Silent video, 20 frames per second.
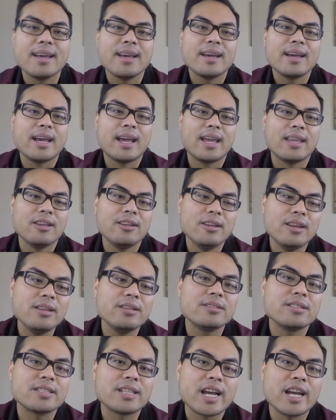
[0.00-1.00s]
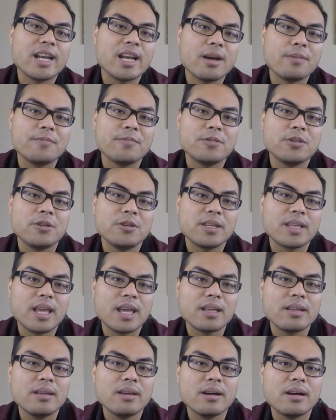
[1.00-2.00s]
and you need to sign up to
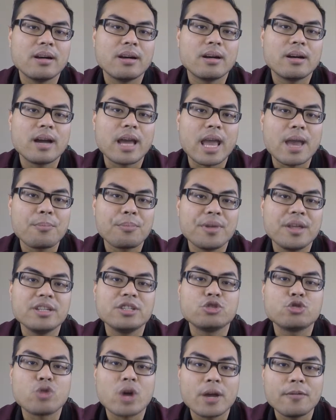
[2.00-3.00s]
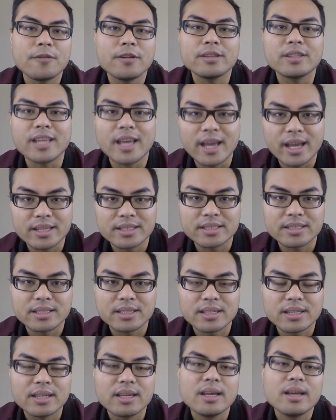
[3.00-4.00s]
take your ambulance driver test.
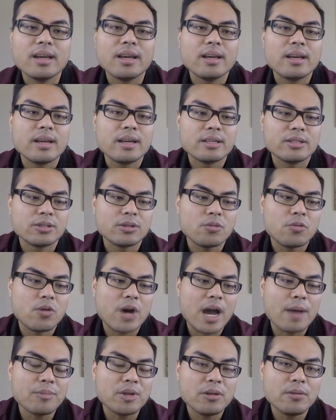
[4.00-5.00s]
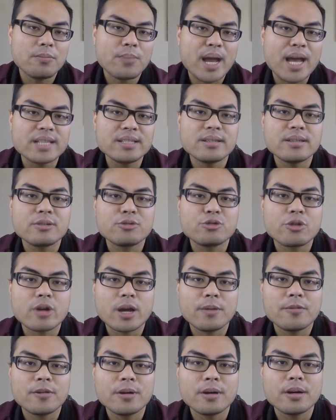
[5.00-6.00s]
So after you pass your
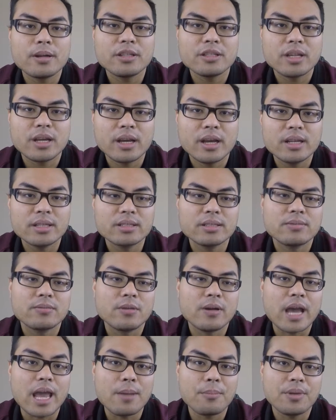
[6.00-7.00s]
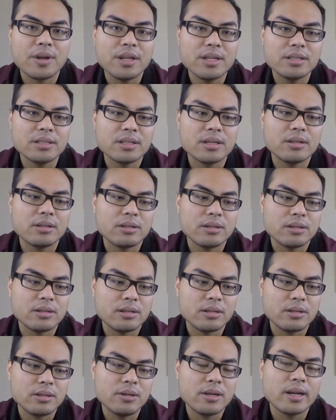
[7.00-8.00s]
driver test for ambulance,
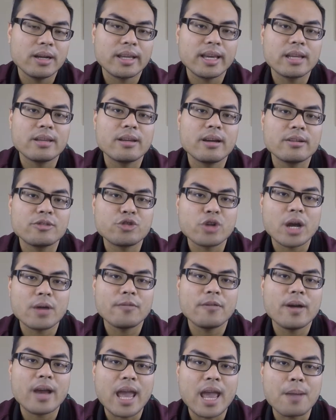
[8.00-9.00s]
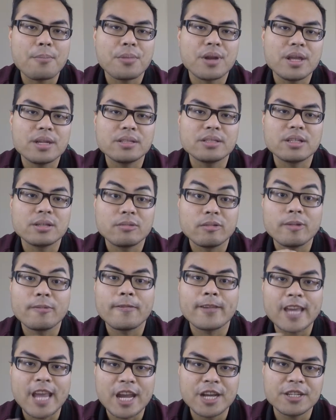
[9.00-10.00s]
you're gonna get your driver ambulance
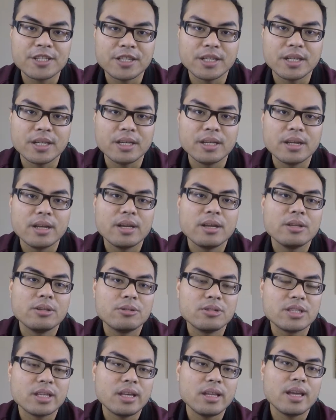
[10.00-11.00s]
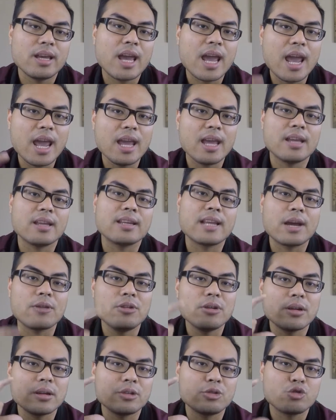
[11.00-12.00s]
certification to say that, hey, now
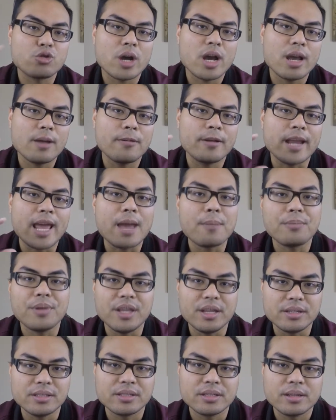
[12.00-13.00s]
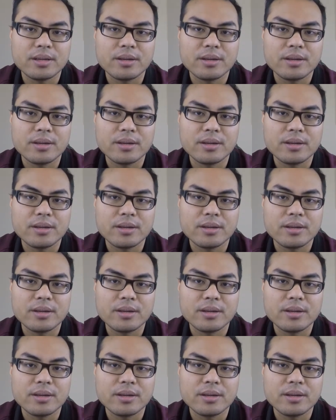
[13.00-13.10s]
you could drive an ambulance.